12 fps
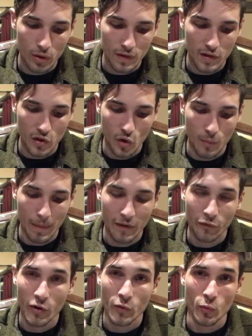So my
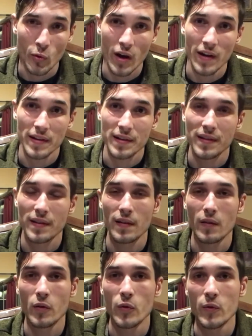friend Russ,
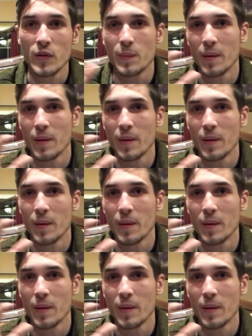who's